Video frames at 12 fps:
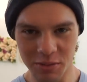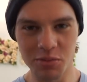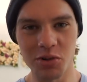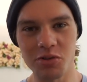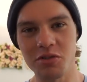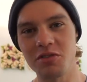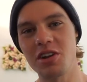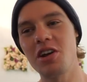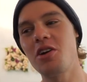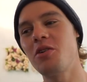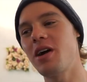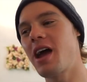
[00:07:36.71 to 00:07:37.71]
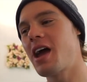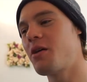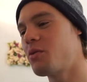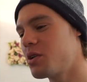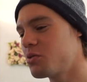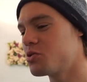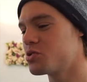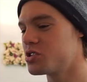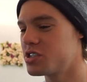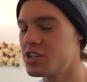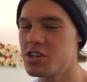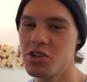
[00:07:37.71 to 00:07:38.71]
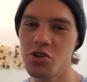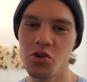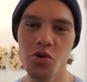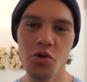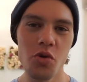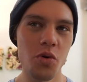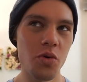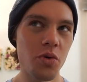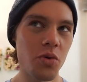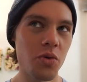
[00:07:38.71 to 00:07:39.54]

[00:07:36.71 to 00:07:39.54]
we upload a new video, and we will see you